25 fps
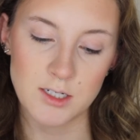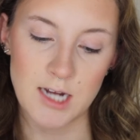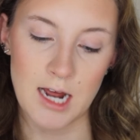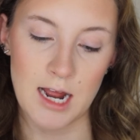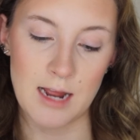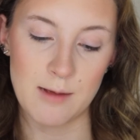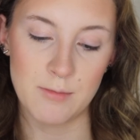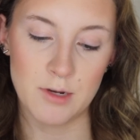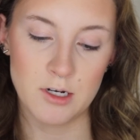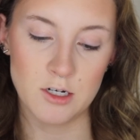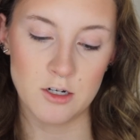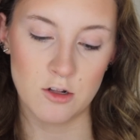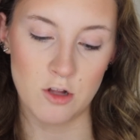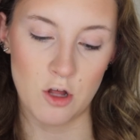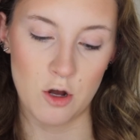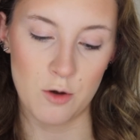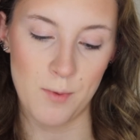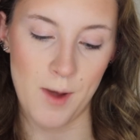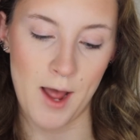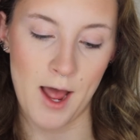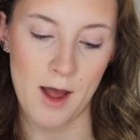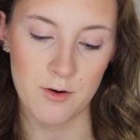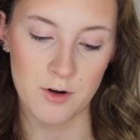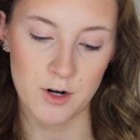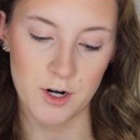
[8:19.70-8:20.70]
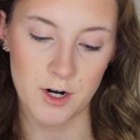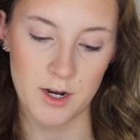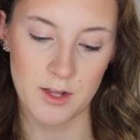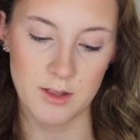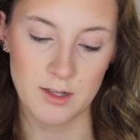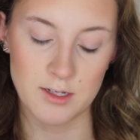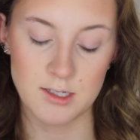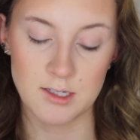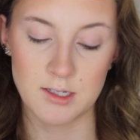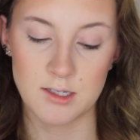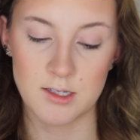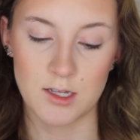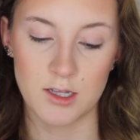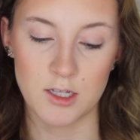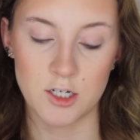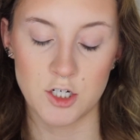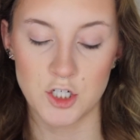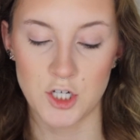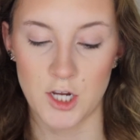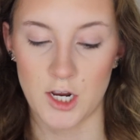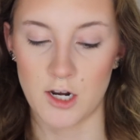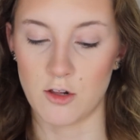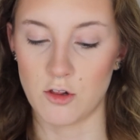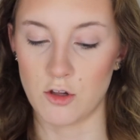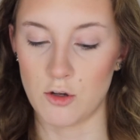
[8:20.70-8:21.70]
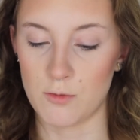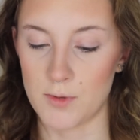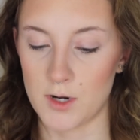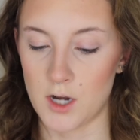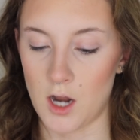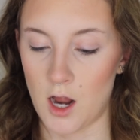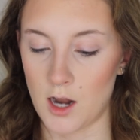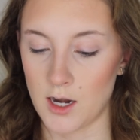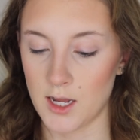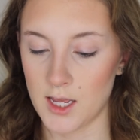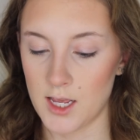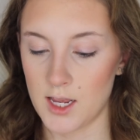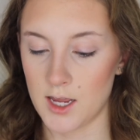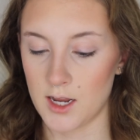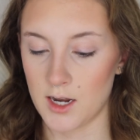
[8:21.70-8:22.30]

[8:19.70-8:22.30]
Diamond Glow Powder, and this is in the shade Illuminati,